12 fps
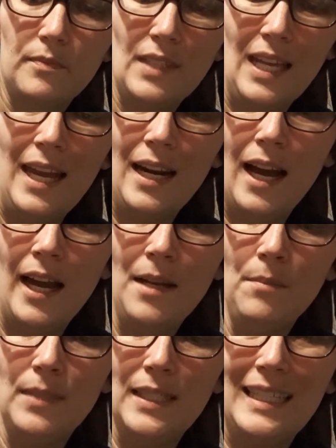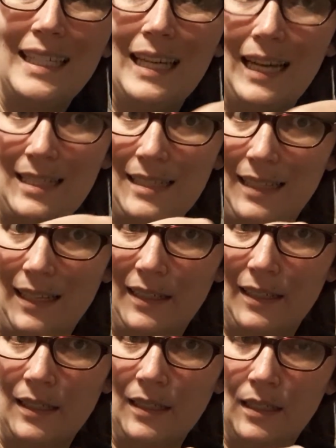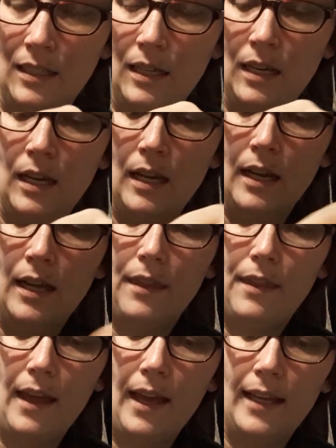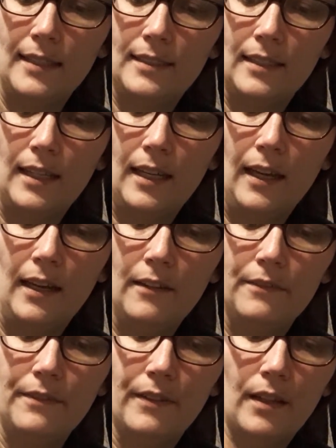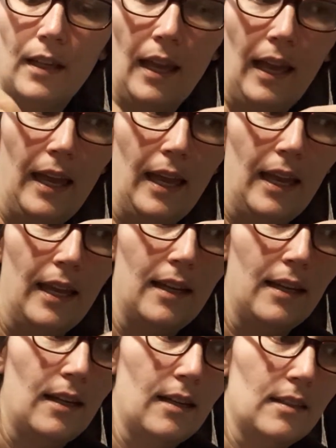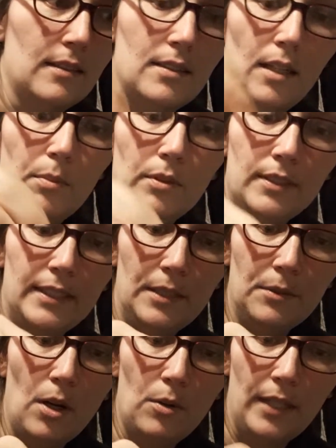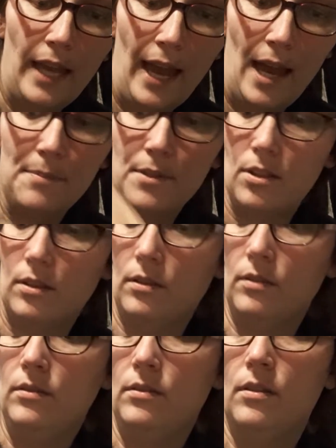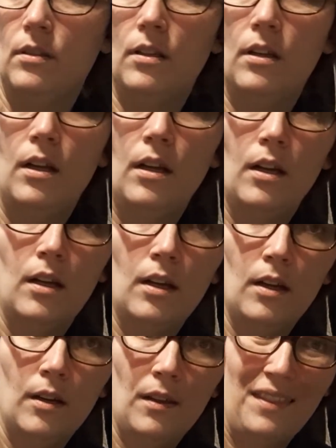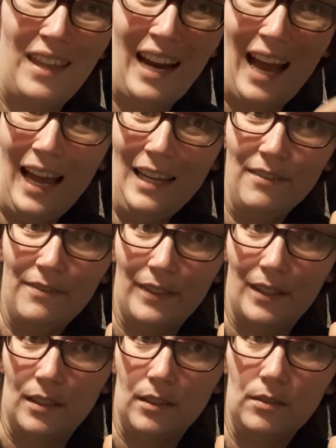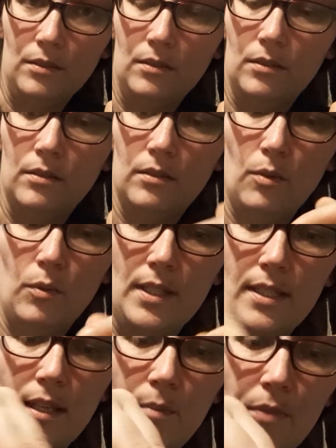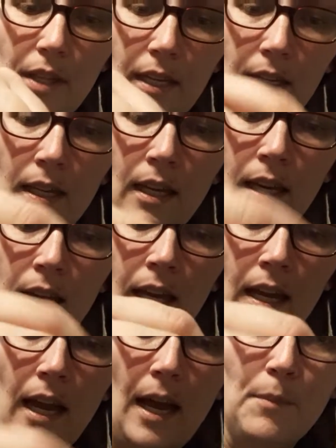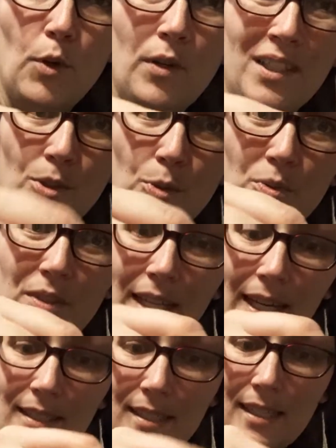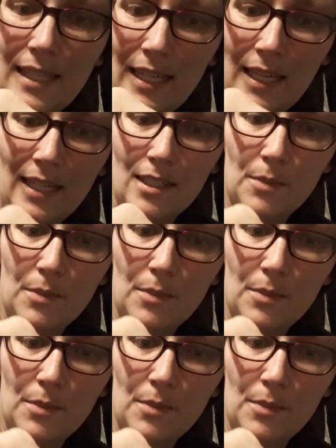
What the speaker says: And I'm guessing that if a 00 capsule that I fill was something, I'm going to guess that it is